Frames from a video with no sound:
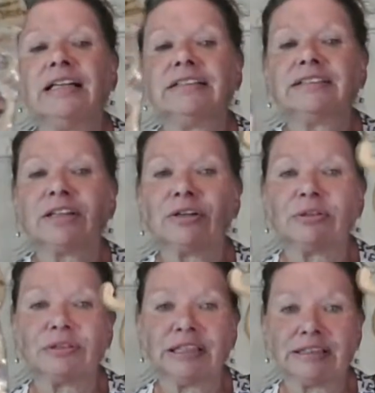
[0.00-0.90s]
And
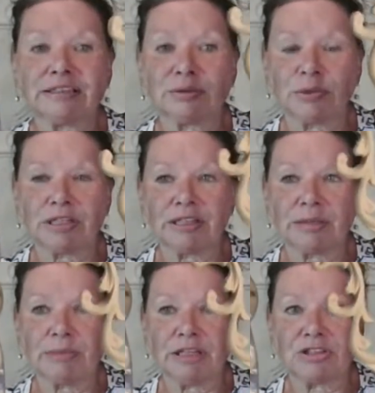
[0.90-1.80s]
so this is one of the
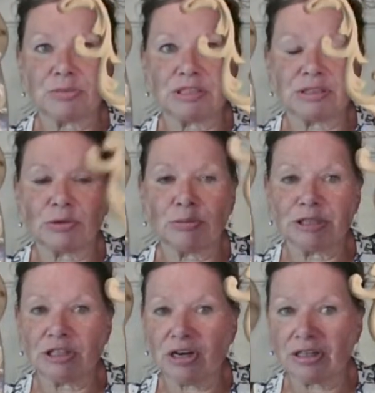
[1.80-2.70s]
embellishments that we'll
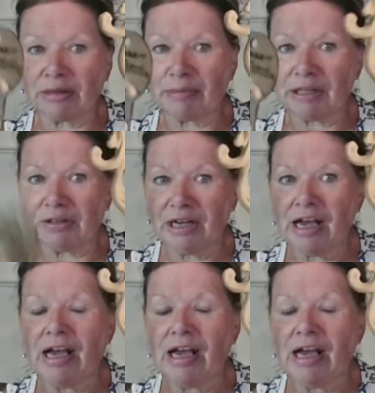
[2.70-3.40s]
be talking about.